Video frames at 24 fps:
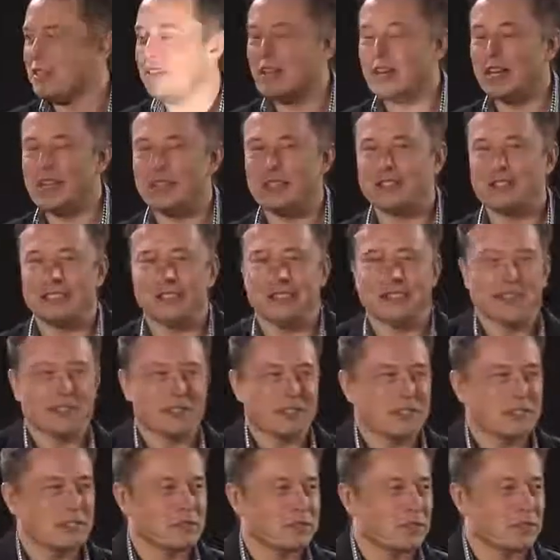D event.
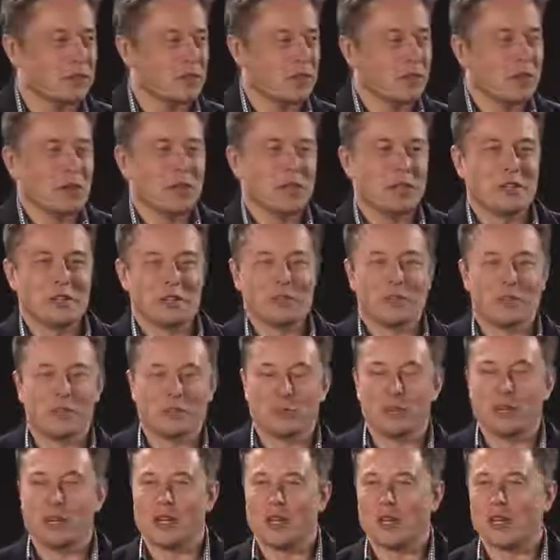There's
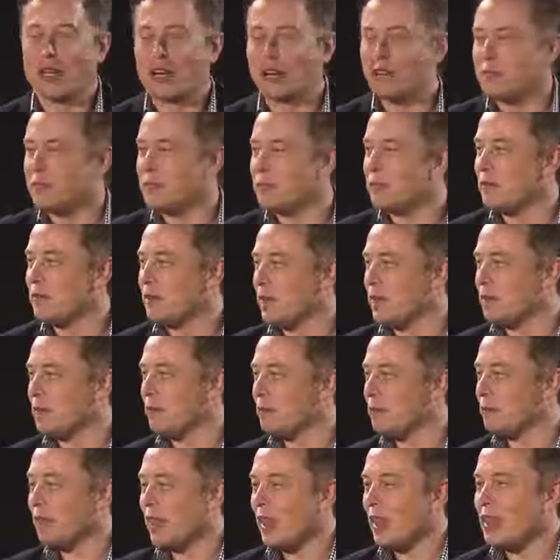been a lot of
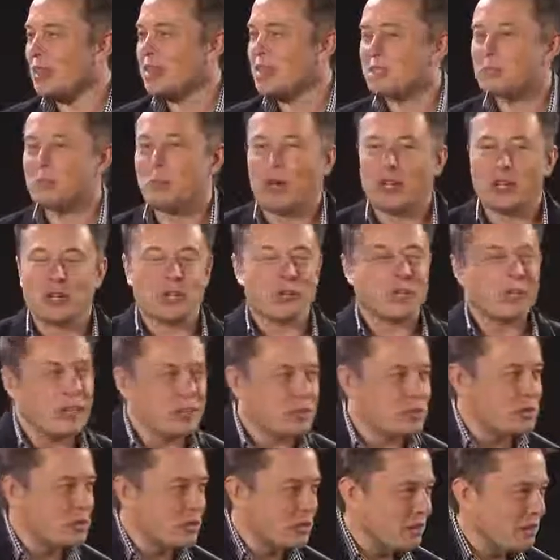
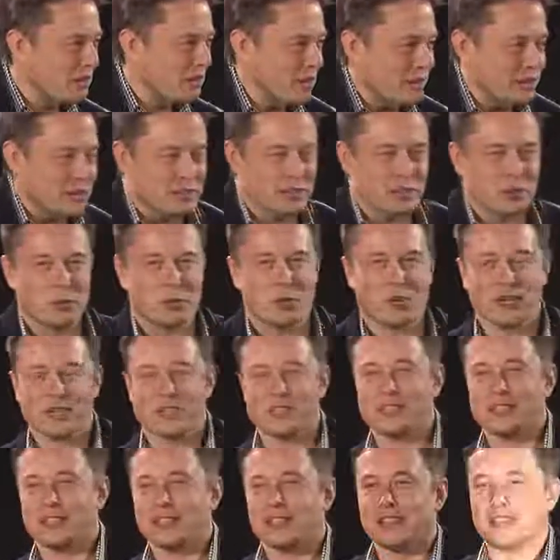speculation as to
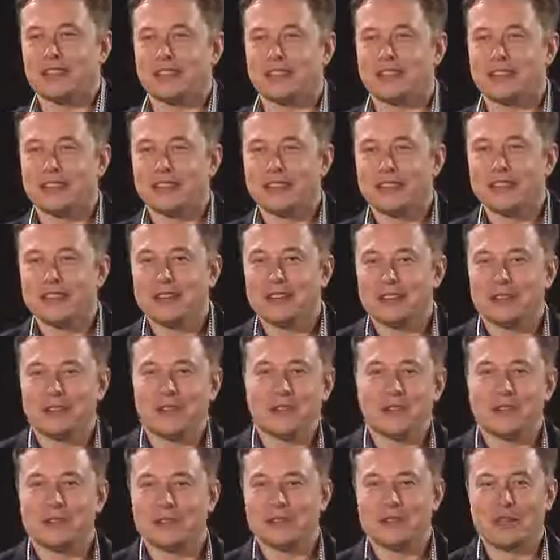what the
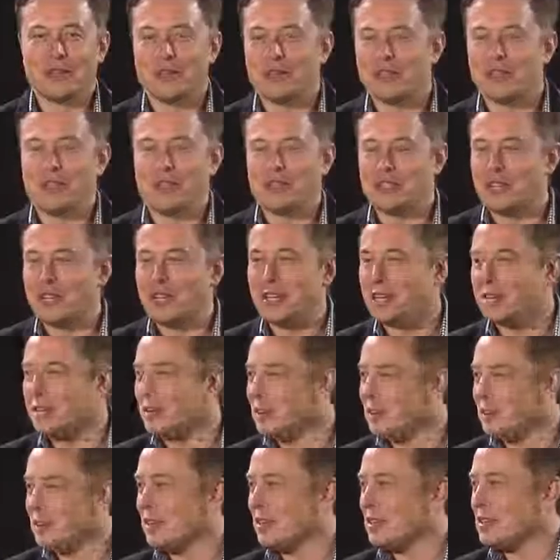
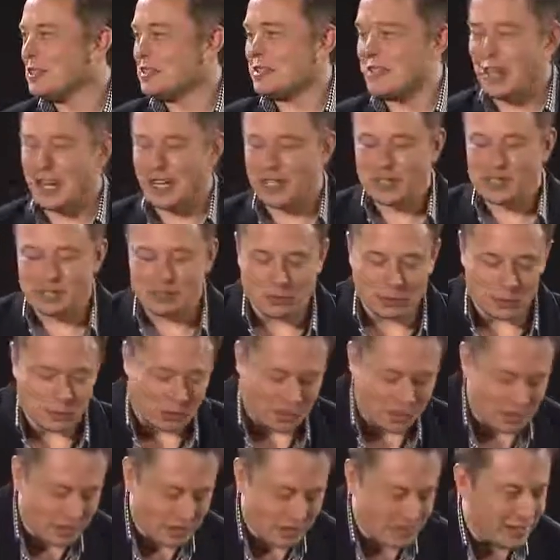D stands
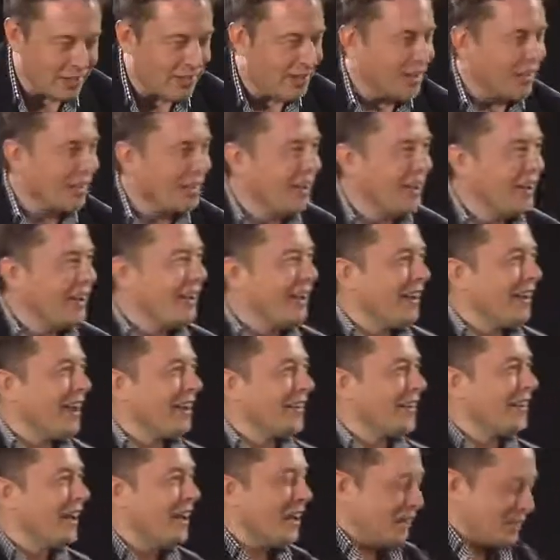for.
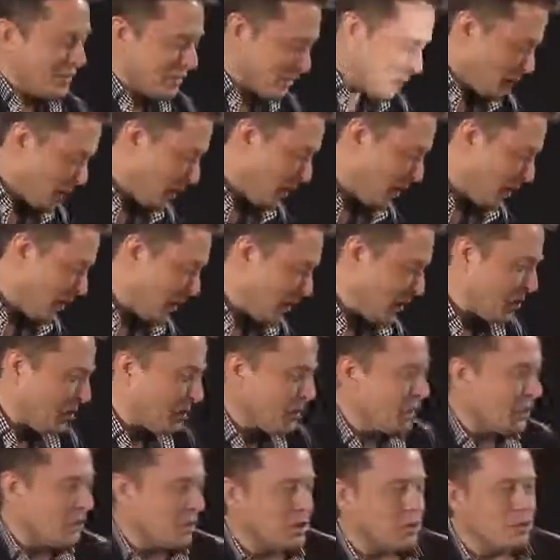Yes, well,
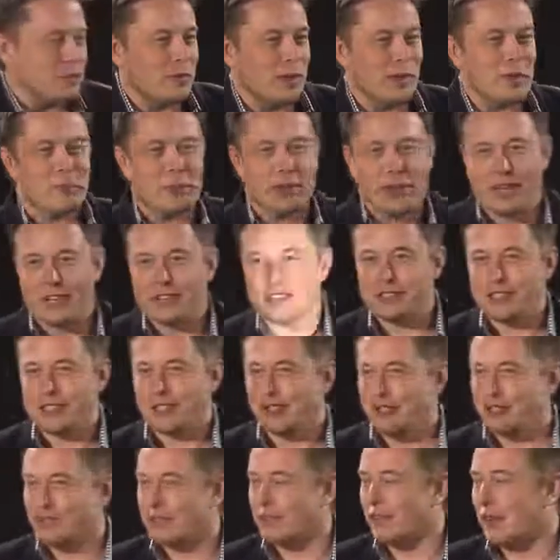you'll notice my pants
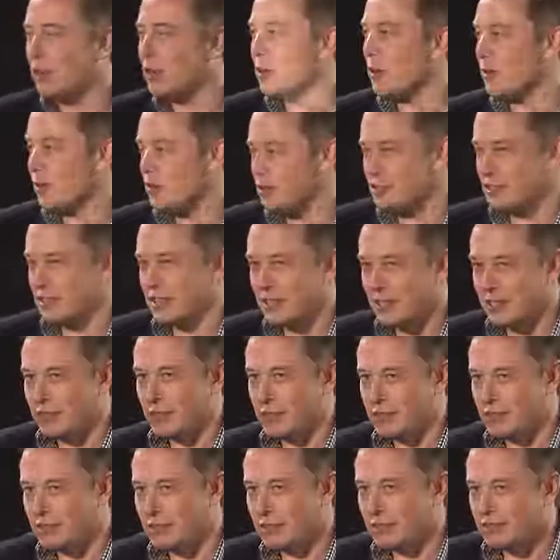have Velcro
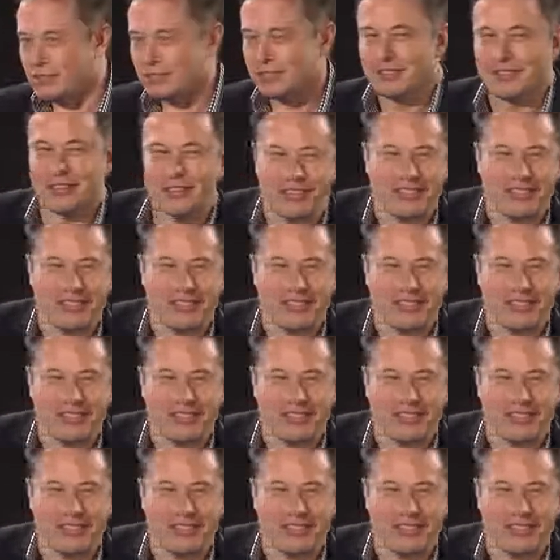seams.